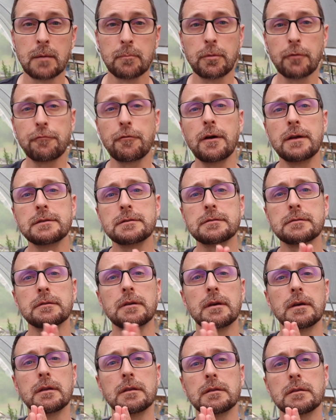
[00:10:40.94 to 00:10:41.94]
But friends,
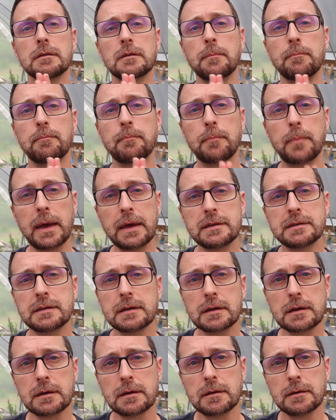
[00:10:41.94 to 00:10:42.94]
the
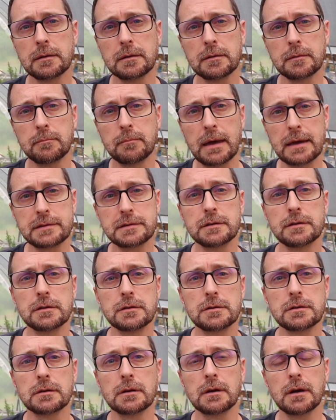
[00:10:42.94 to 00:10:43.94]
basic
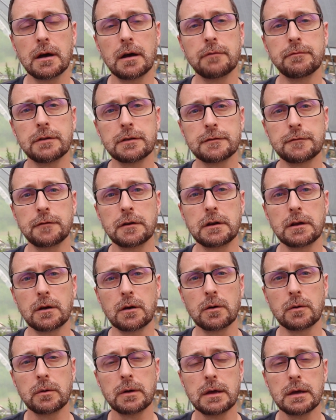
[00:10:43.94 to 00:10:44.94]
message of this
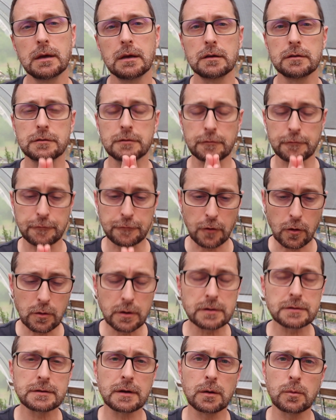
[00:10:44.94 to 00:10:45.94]
video is to
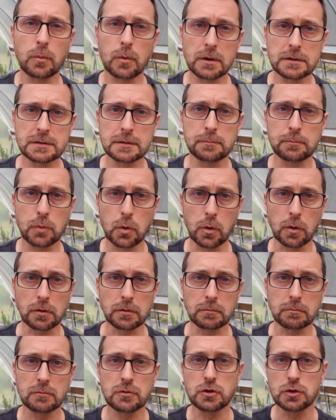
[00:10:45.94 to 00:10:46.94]
focus on what's
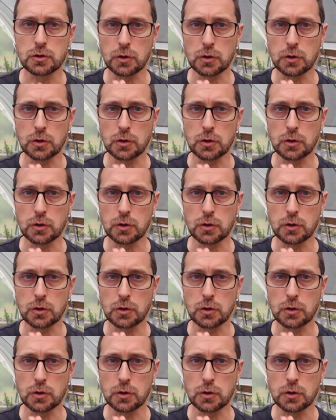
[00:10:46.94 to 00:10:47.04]
important.